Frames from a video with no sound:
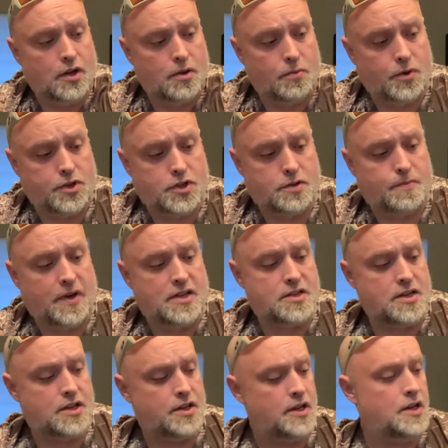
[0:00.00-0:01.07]
which is
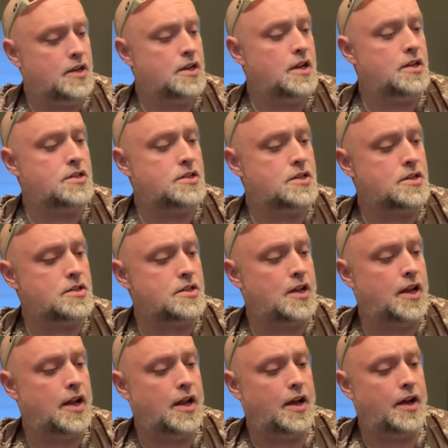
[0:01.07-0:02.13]
basically, it's just
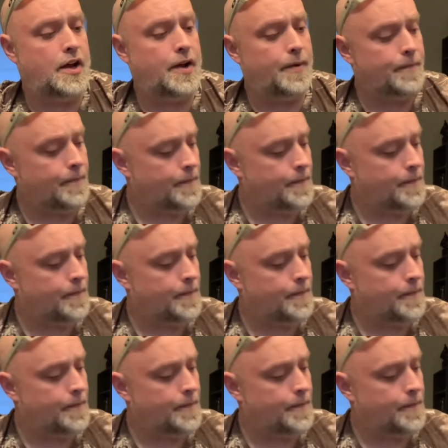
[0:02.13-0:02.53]
a